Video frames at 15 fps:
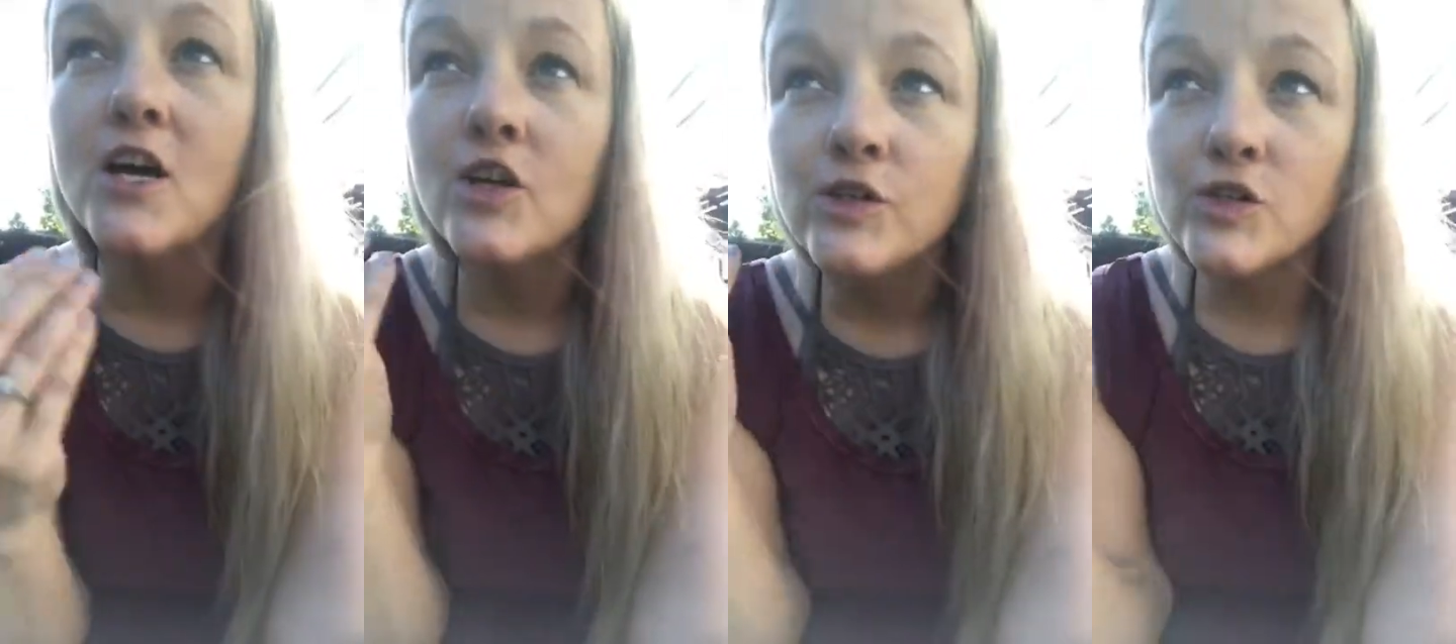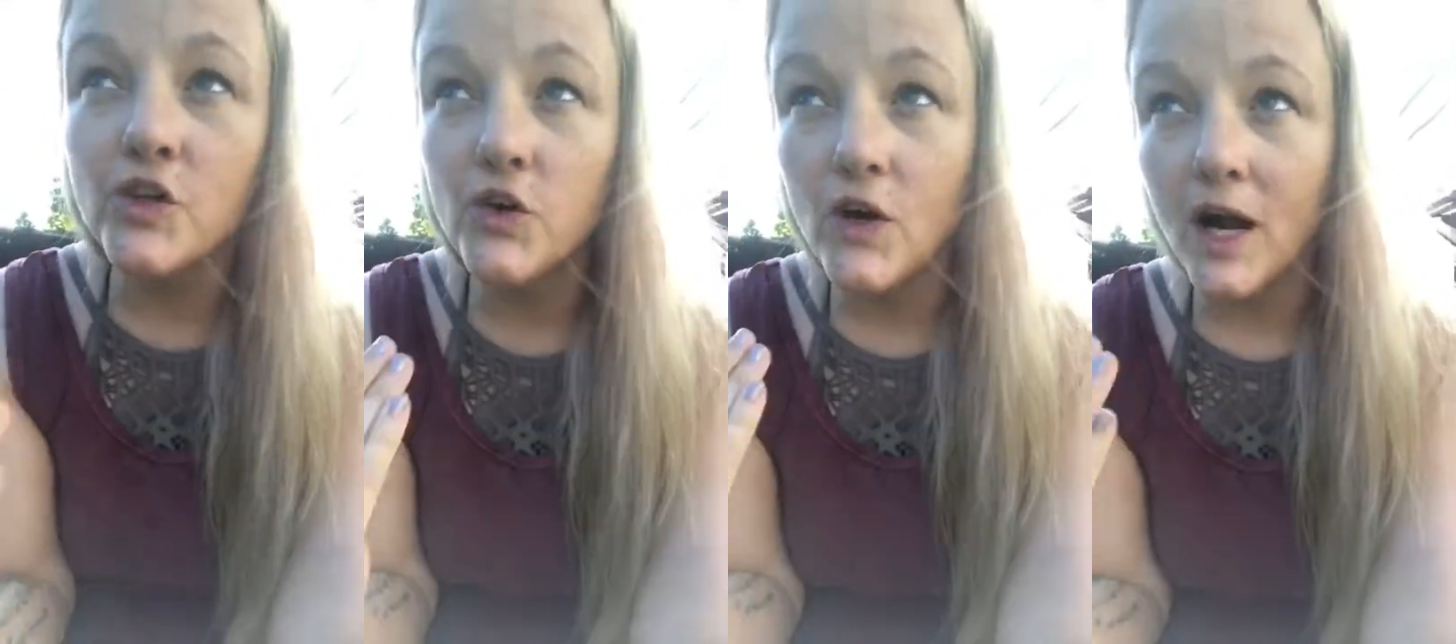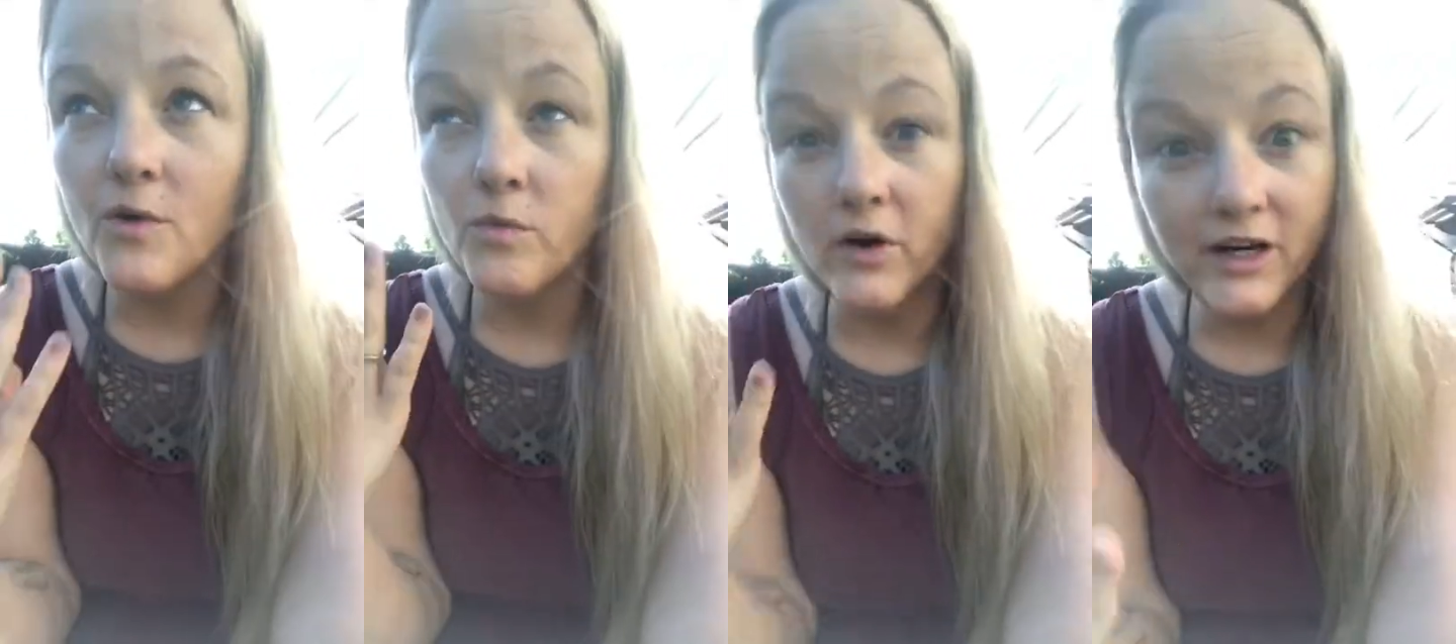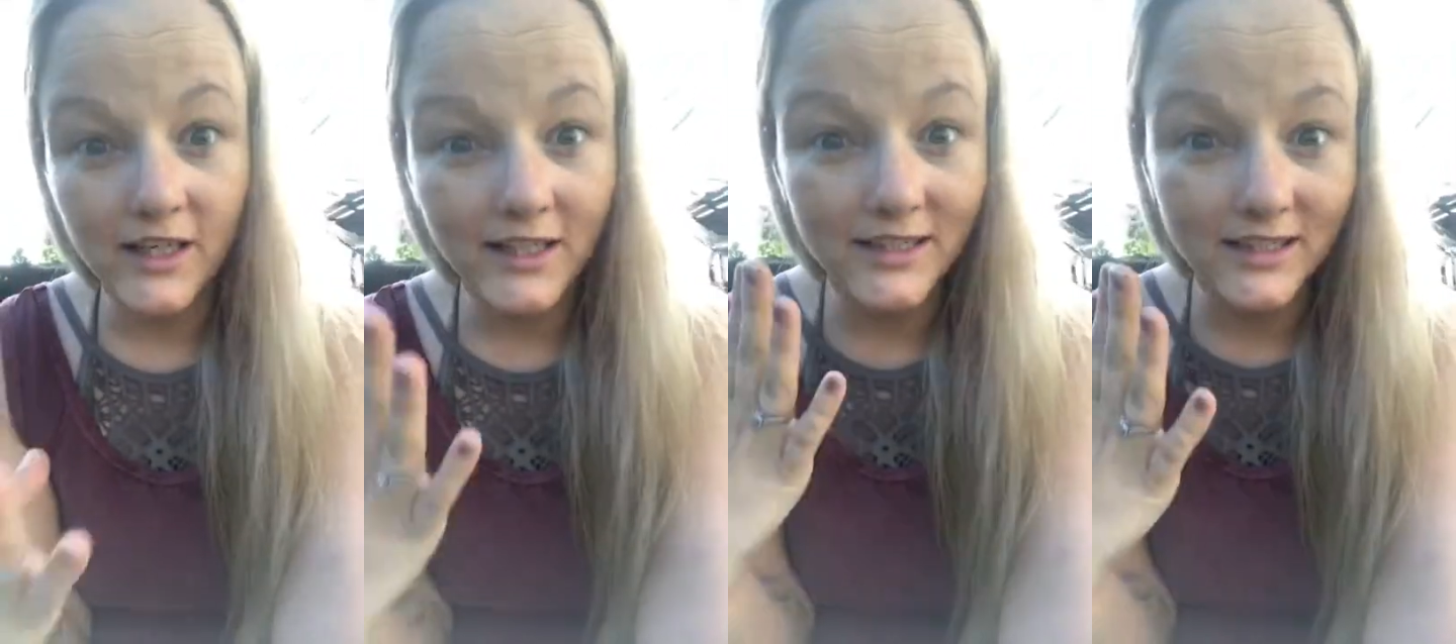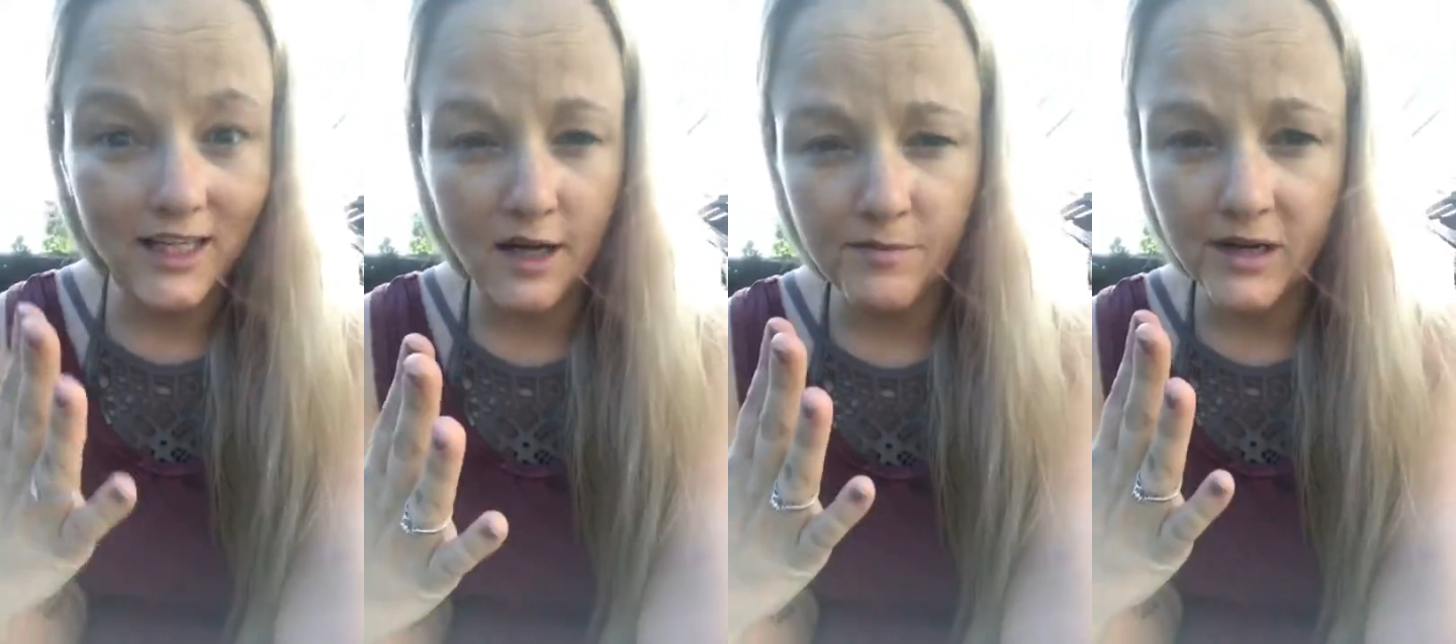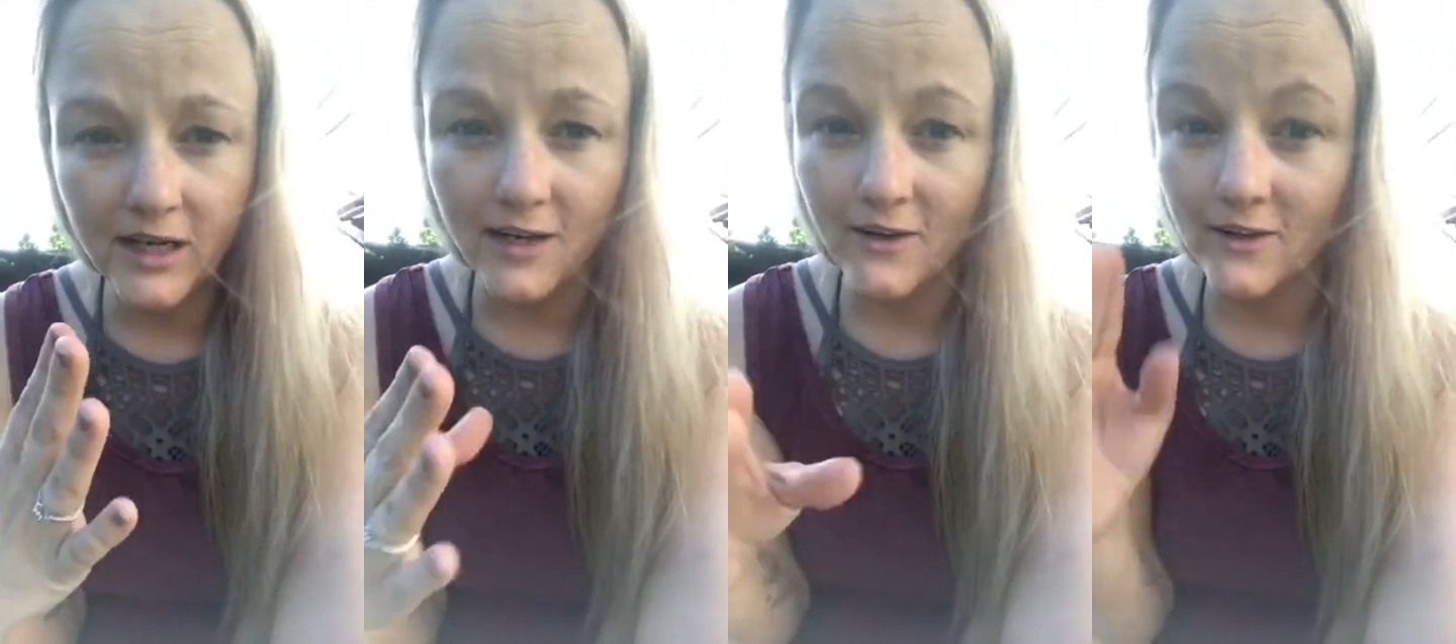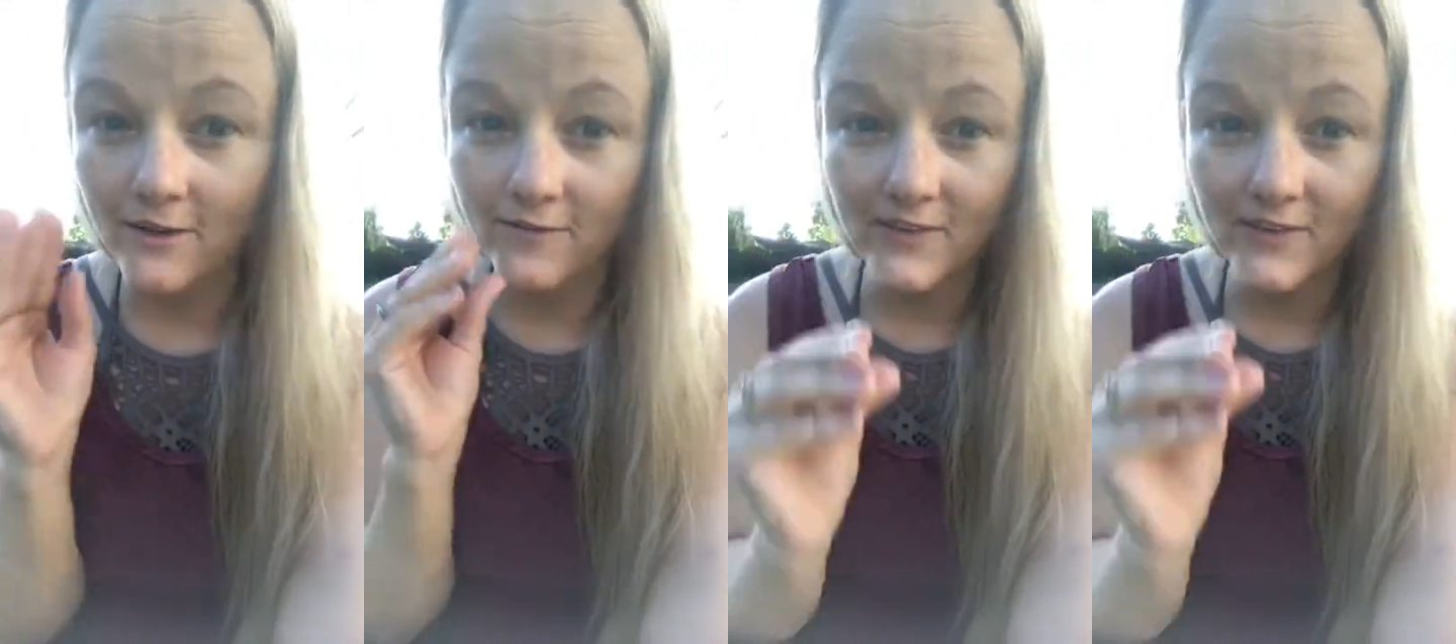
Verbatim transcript: So I wanted to come in here the